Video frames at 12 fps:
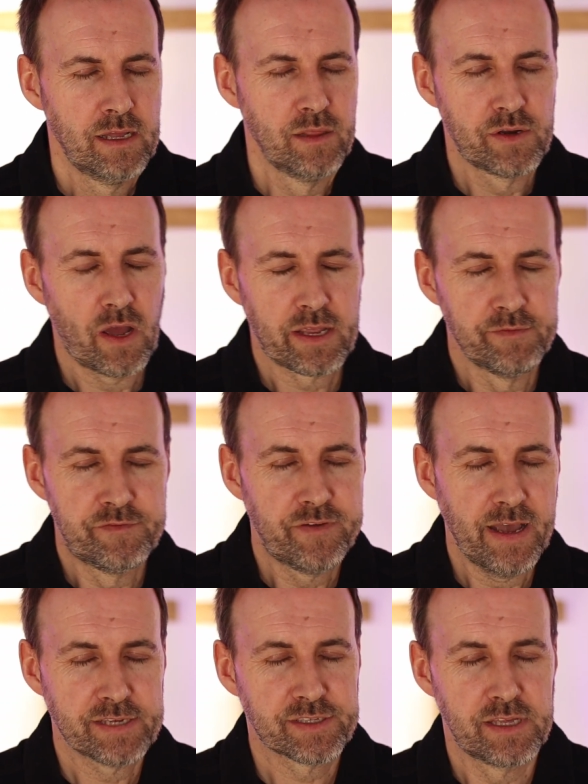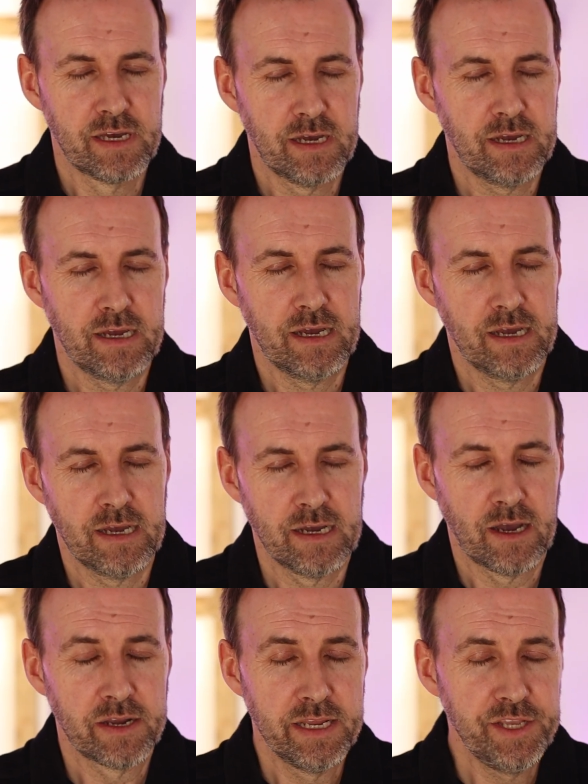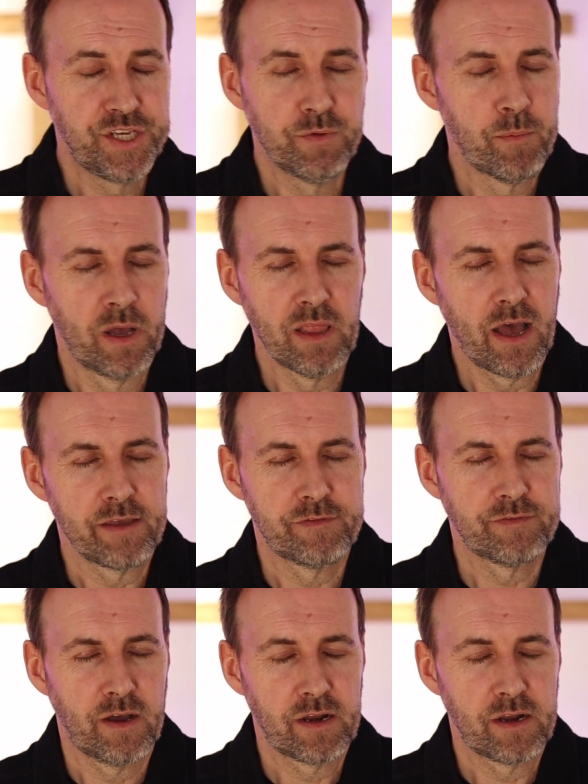Lord, I confess that I need you in my life.